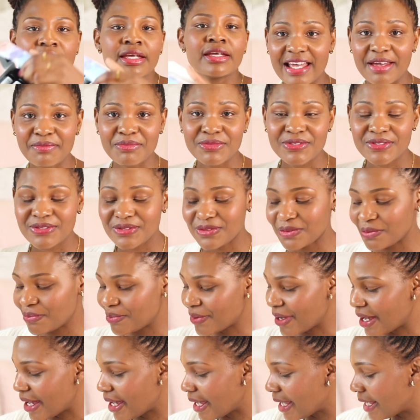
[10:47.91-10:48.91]
I'm
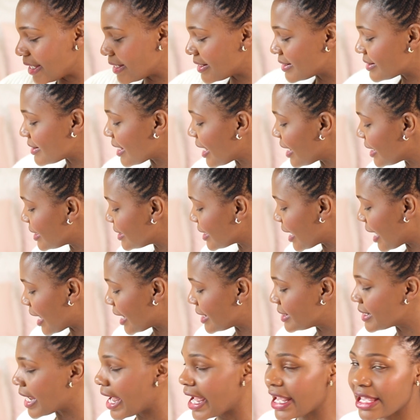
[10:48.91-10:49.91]
super
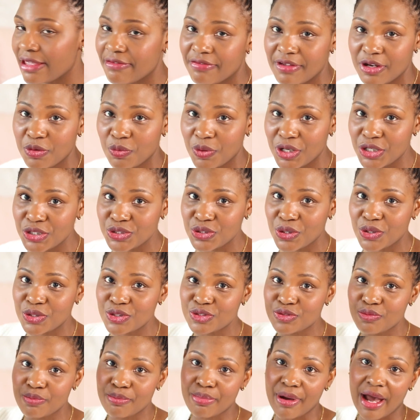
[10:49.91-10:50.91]
excited. I even went on
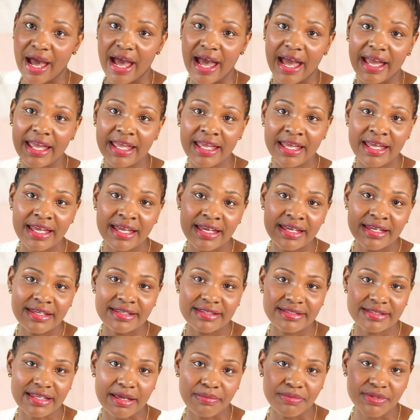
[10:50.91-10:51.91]
to buy
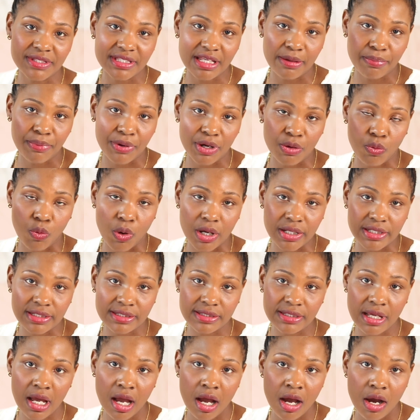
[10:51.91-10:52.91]
some separate
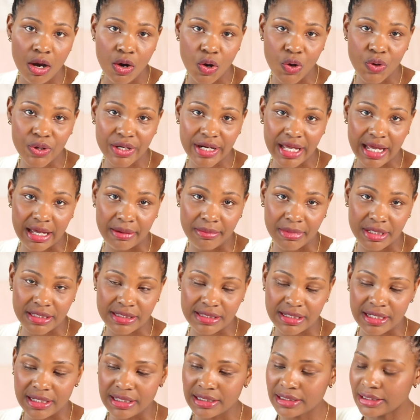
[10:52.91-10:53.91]
ones on
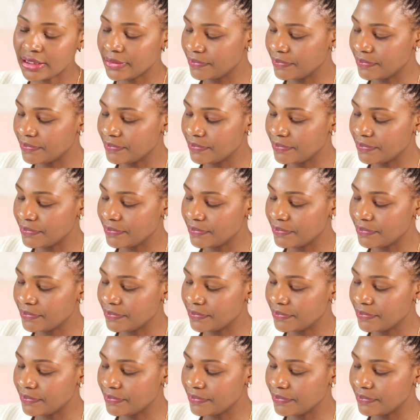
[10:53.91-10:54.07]
Amazon